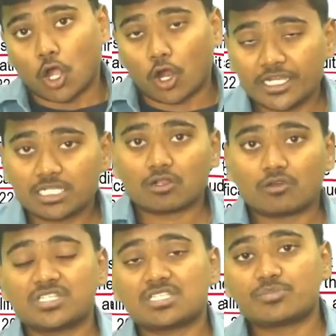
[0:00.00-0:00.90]
auditor
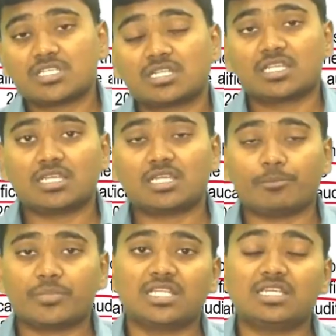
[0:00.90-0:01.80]
of the subsidiary
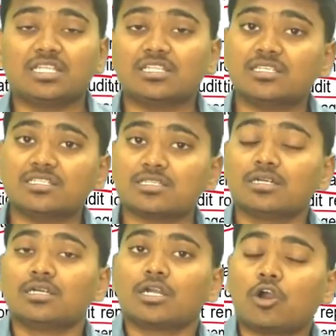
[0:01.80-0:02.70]
company in his
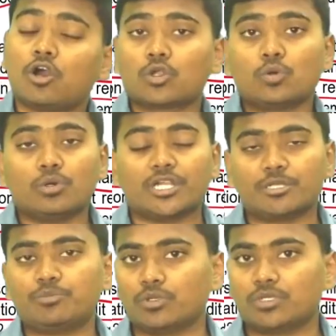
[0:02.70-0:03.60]
Caro
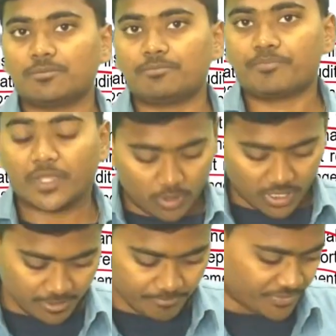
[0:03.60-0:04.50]
report.
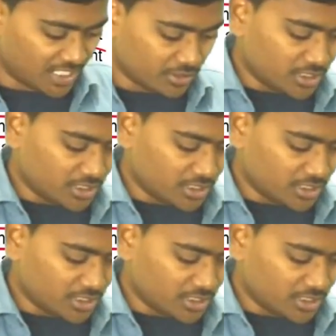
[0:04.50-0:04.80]
Okay, that you